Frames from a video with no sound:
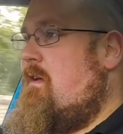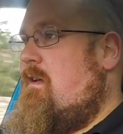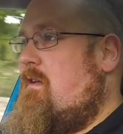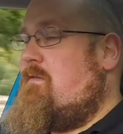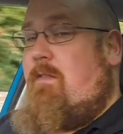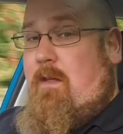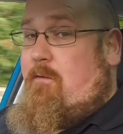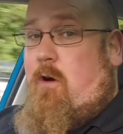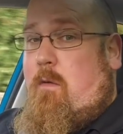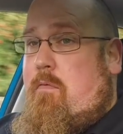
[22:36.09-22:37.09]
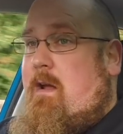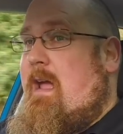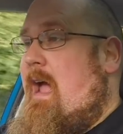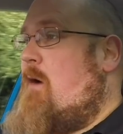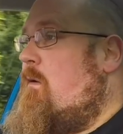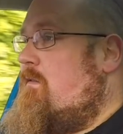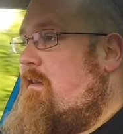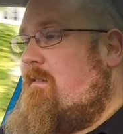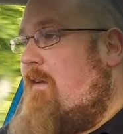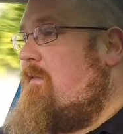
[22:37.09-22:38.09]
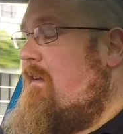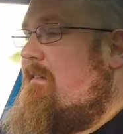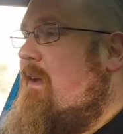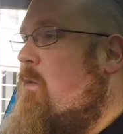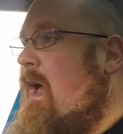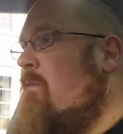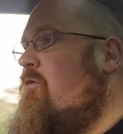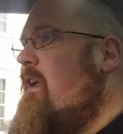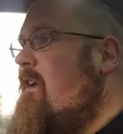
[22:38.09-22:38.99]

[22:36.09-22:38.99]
then they've got to bring it out to definitely see what MG can